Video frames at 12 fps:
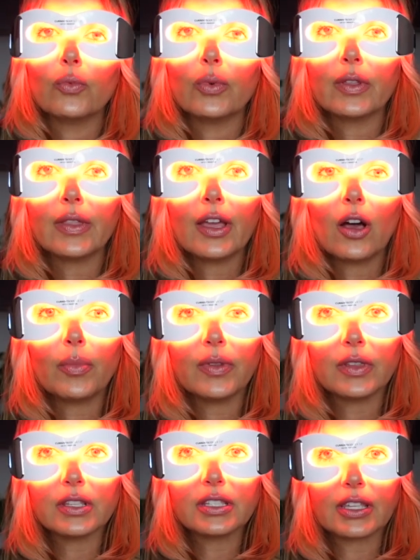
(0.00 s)
really
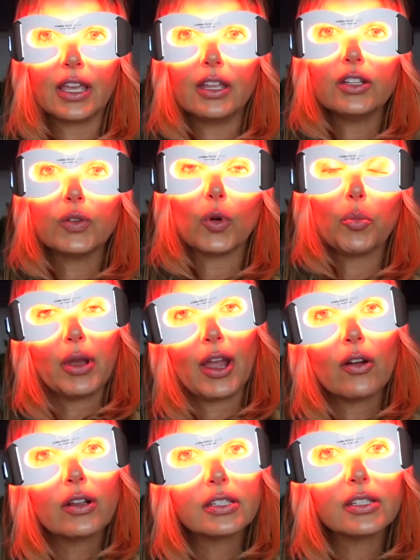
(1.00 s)
helping the skin to
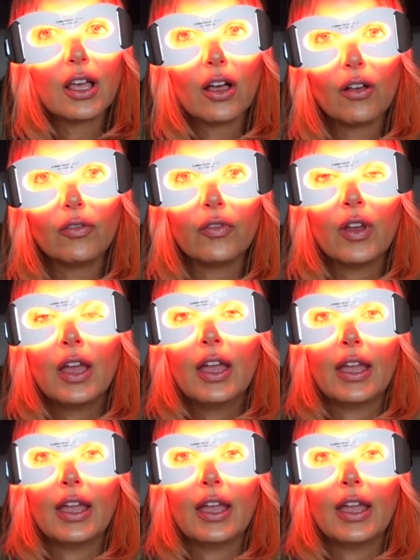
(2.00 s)
repair itself.